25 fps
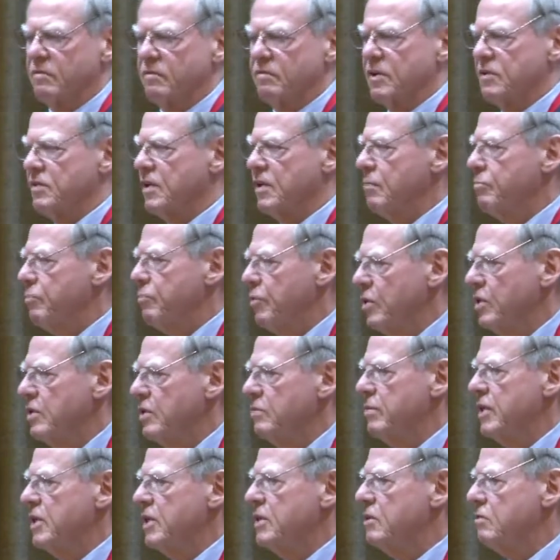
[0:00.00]
with
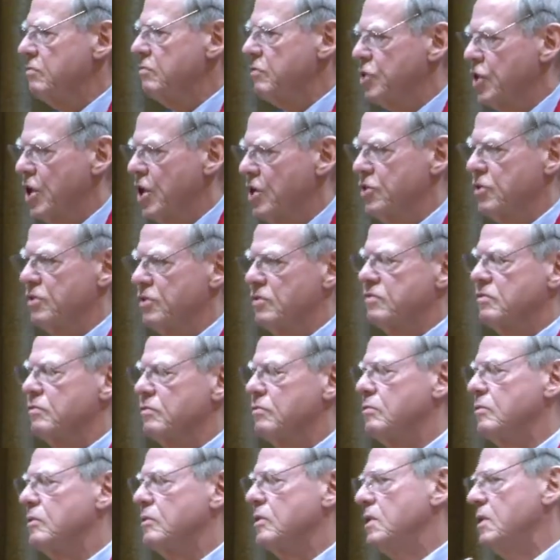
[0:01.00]
appointment of judges
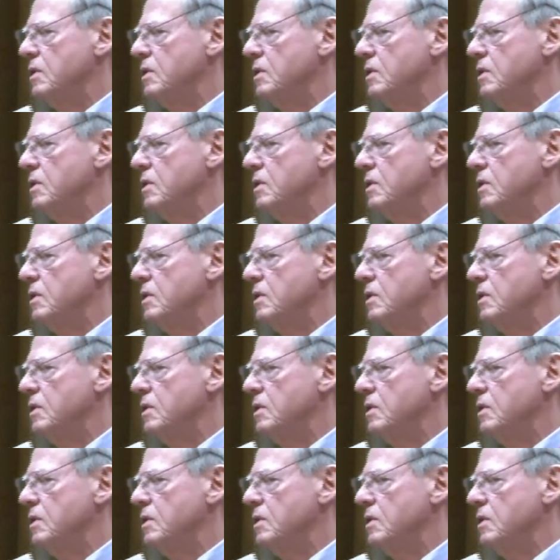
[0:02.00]
who